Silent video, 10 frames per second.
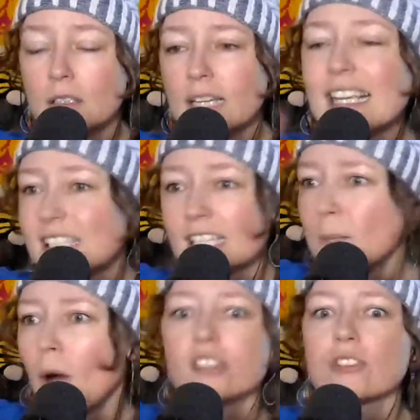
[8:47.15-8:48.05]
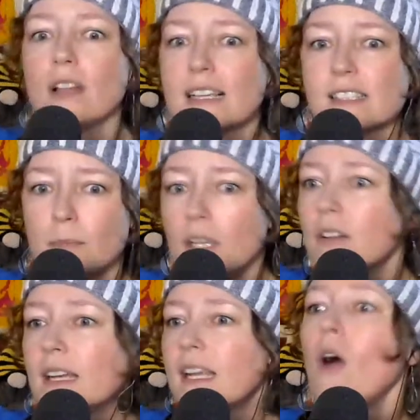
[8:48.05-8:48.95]
he's in a marginalized
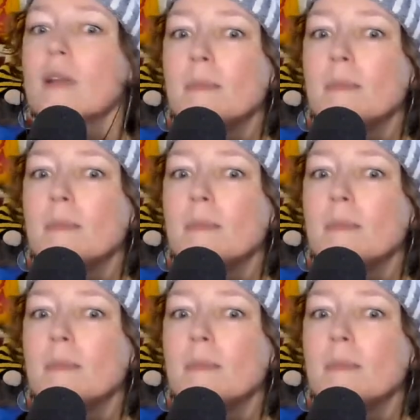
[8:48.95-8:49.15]
community. Oh,